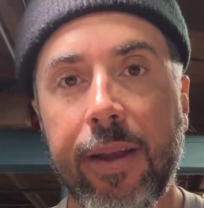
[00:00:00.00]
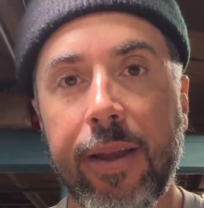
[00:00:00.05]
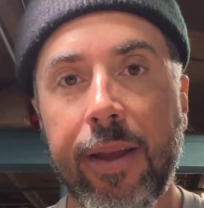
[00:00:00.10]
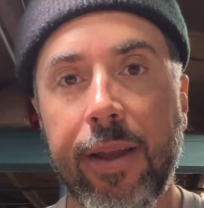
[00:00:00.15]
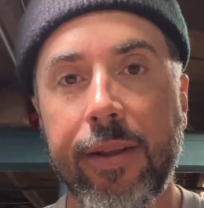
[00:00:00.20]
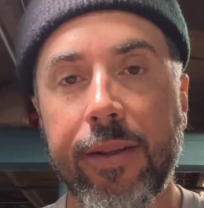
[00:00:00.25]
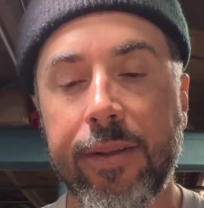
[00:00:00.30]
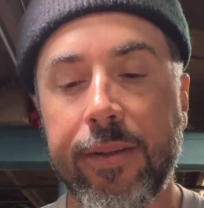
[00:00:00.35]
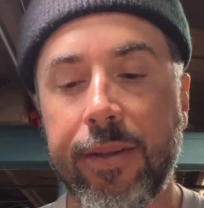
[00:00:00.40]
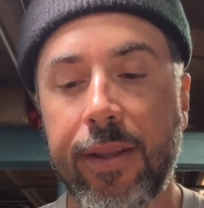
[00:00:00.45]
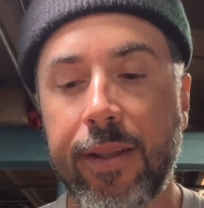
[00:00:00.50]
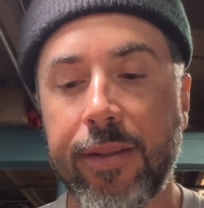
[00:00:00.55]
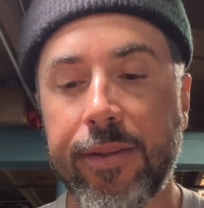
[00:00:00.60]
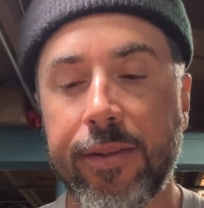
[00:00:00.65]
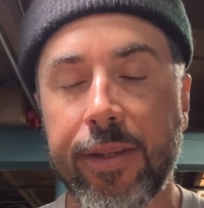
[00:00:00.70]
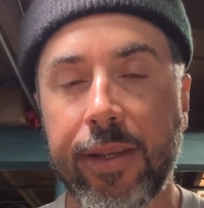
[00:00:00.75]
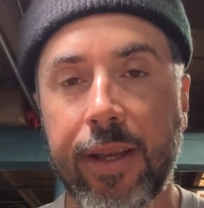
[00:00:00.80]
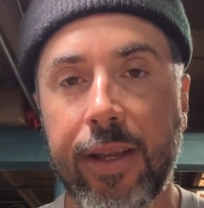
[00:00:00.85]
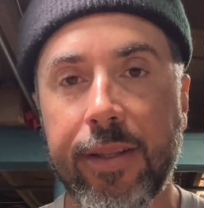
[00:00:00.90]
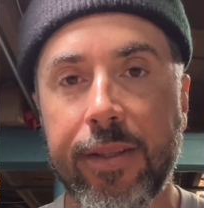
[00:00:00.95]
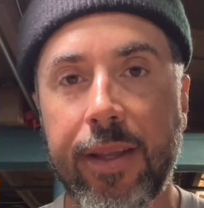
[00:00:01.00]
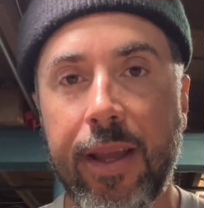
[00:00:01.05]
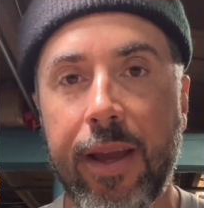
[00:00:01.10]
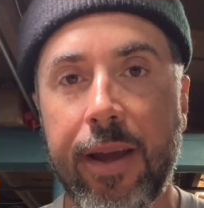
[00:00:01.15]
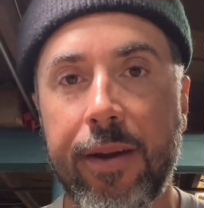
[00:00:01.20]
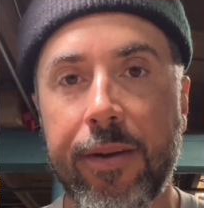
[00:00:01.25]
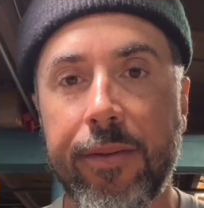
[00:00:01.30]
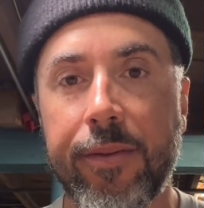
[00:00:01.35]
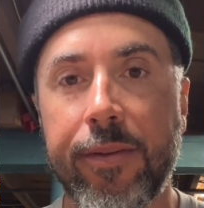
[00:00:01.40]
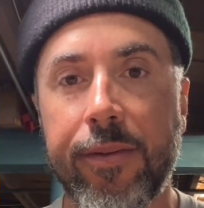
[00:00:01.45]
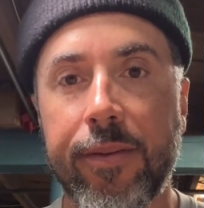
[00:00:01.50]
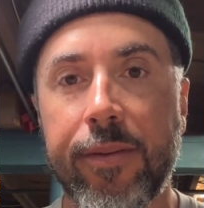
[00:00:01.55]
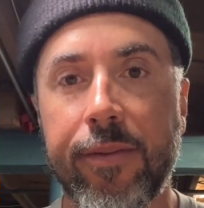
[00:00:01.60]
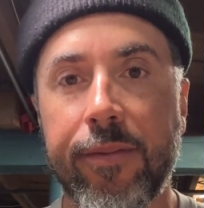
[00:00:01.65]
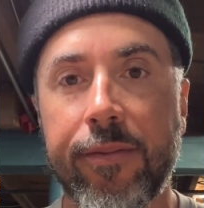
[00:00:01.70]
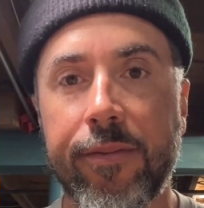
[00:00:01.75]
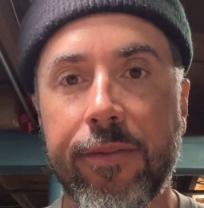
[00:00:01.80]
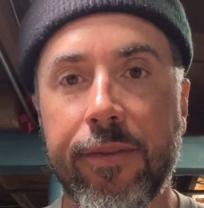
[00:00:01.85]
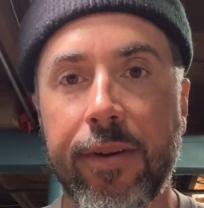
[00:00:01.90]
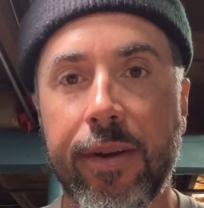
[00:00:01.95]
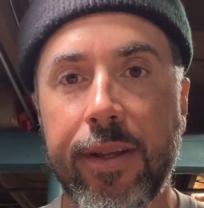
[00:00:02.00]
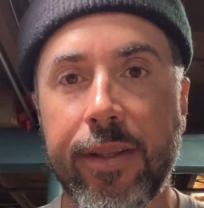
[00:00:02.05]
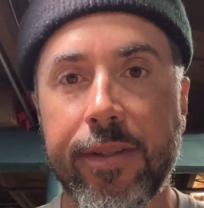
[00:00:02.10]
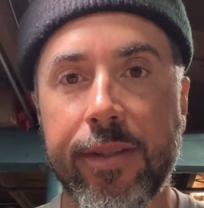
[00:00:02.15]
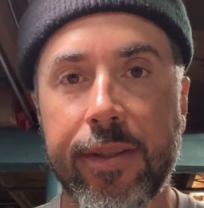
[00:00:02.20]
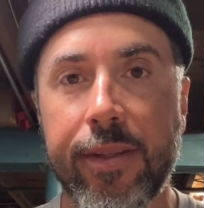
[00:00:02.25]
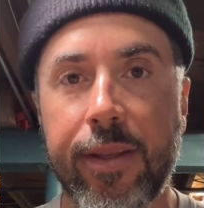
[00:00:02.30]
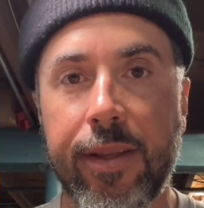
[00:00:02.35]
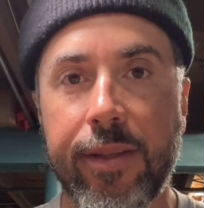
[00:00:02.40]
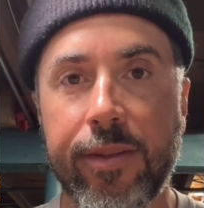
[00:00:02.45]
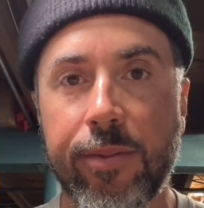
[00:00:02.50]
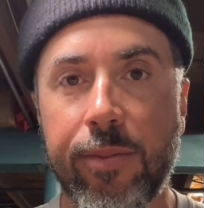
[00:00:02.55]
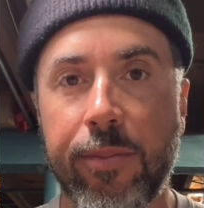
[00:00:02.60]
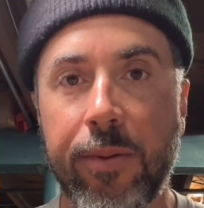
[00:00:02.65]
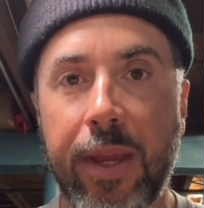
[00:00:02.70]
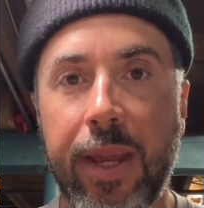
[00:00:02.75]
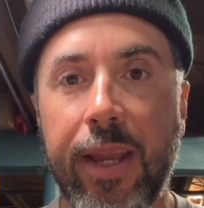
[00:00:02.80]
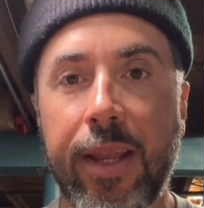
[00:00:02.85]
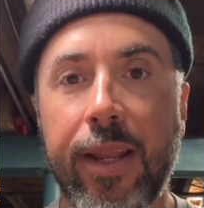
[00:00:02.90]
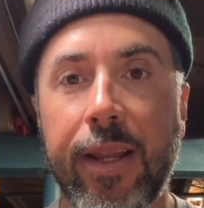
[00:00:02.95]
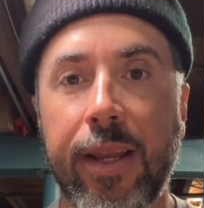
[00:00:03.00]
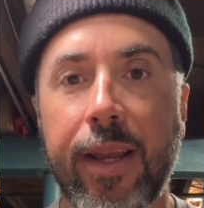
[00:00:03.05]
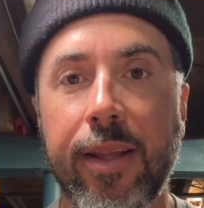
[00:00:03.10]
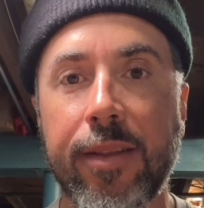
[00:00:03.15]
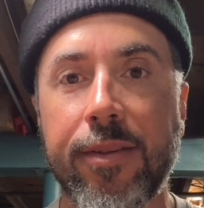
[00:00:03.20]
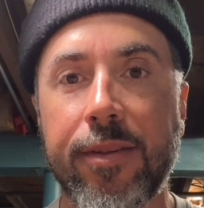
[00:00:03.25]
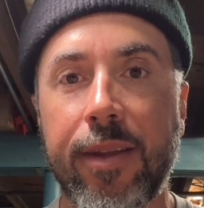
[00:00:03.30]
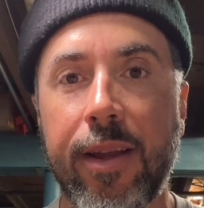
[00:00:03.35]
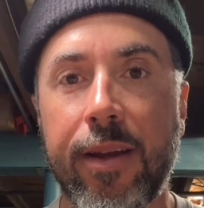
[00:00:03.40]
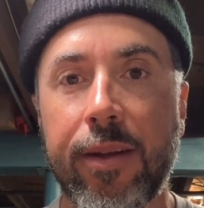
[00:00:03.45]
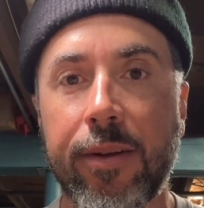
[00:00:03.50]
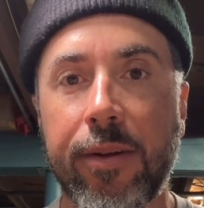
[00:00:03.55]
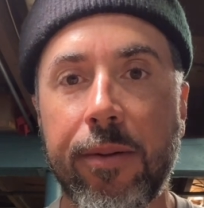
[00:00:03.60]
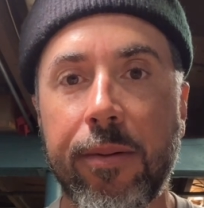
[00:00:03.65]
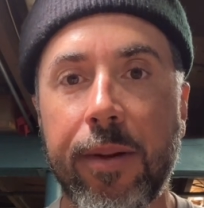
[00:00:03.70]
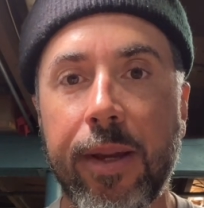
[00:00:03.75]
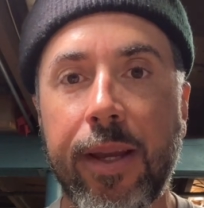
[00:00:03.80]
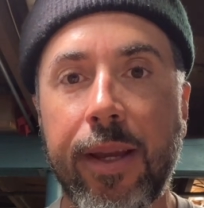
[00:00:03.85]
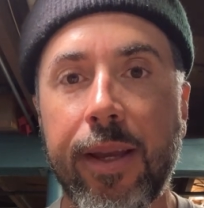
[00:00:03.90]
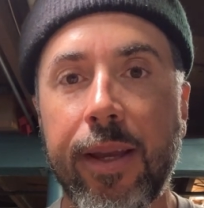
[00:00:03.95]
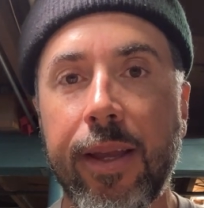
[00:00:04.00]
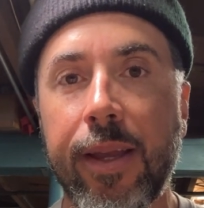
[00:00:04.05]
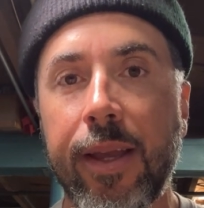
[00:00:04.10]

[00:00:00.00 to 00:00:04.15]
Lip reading: It tends to get down for its weight. It gets down quick.